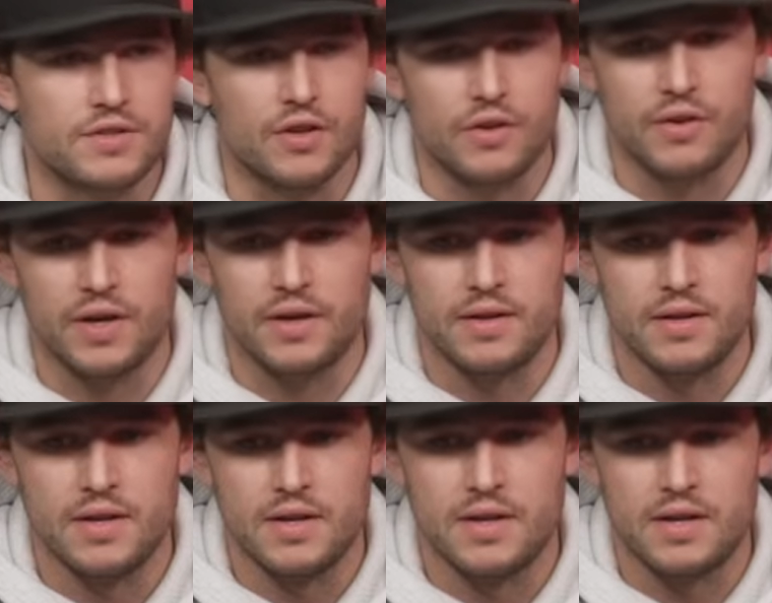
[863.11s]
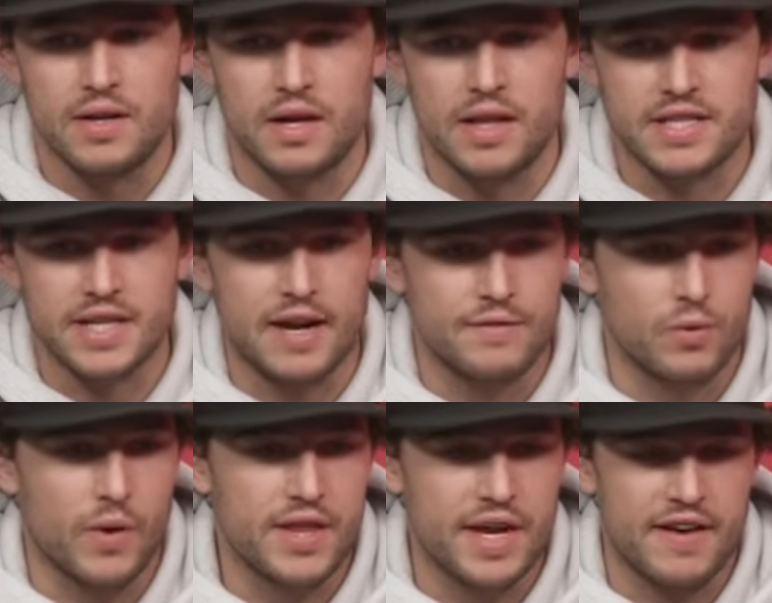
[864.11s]
So uh, uh, that's kind of the
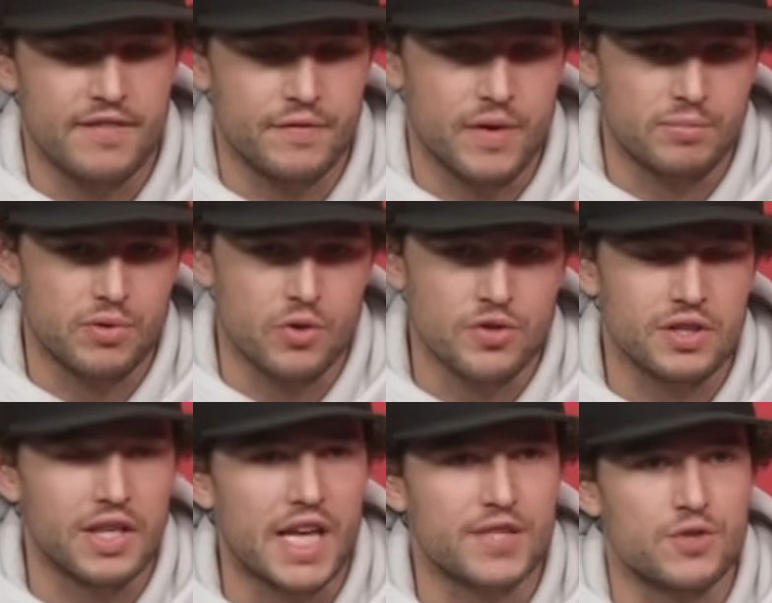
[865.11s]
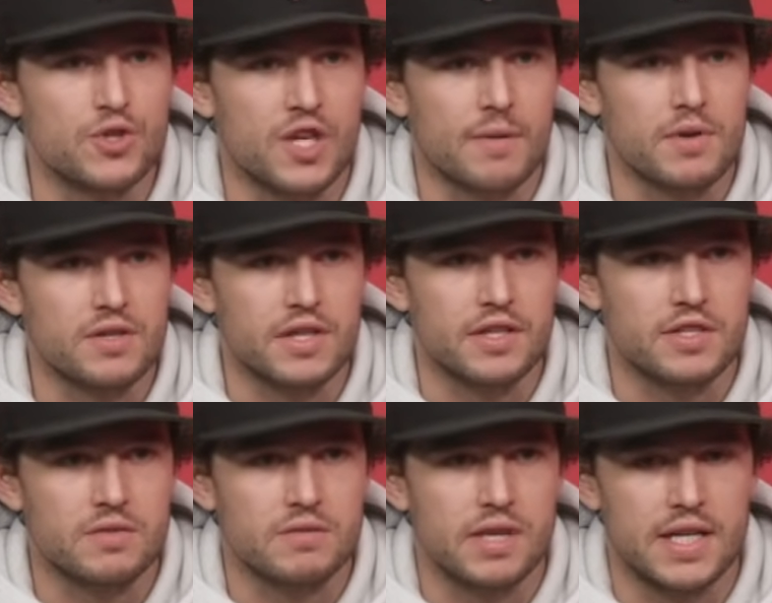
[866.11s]
way that I've approached the last few summers and
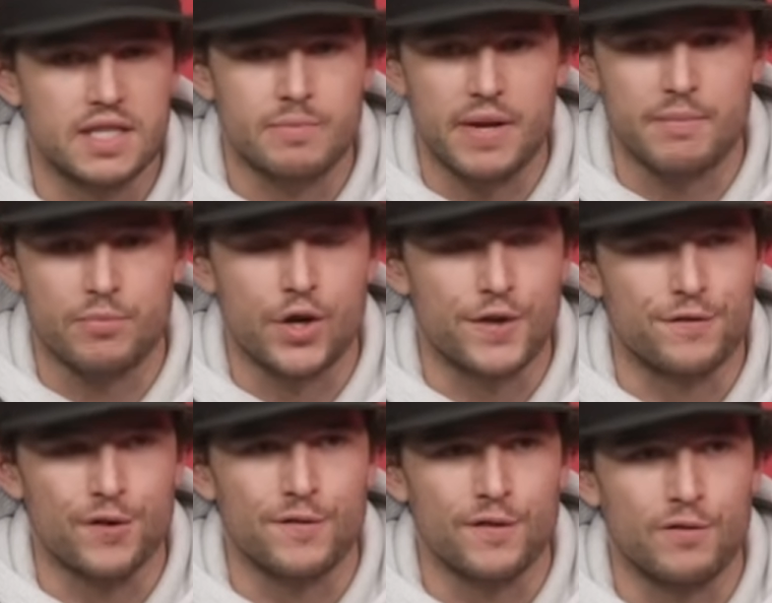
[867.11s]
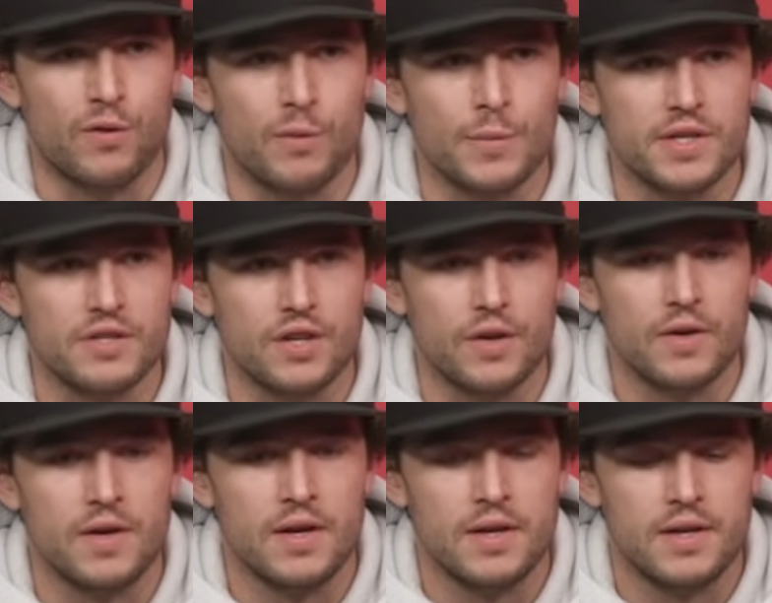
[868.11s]
it's, and it's been pretty fruitful for me. So
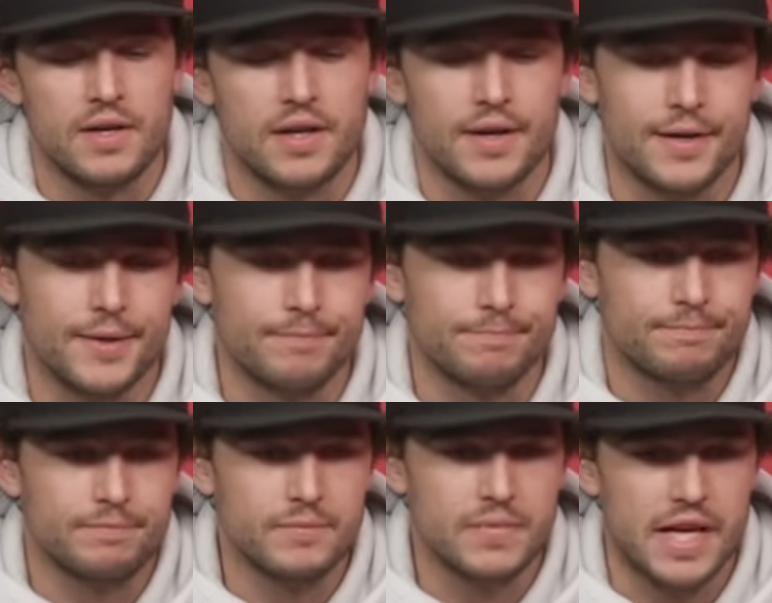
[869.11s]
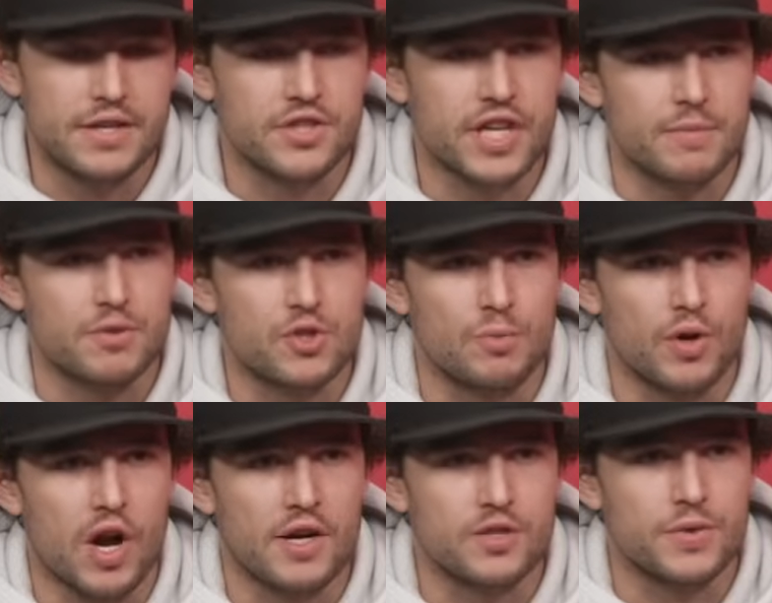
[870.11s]
um, yeah, just got to be
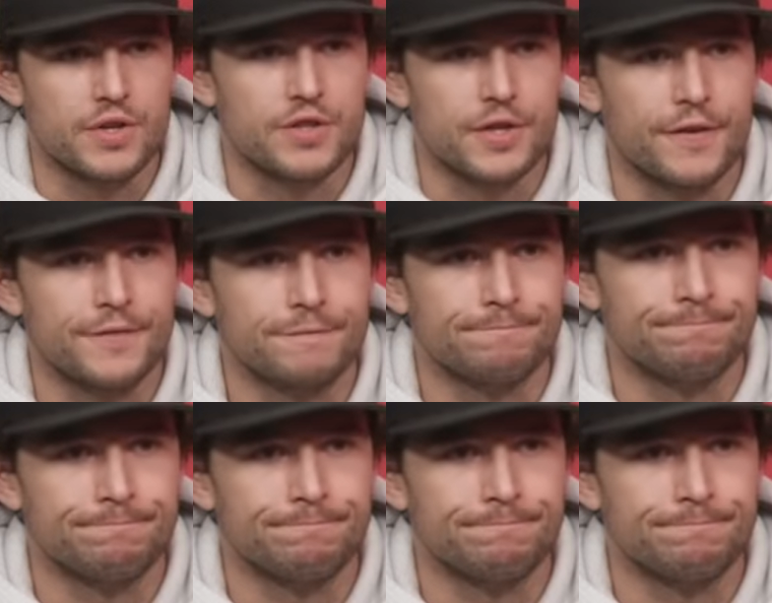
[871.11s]
super honest with yourself.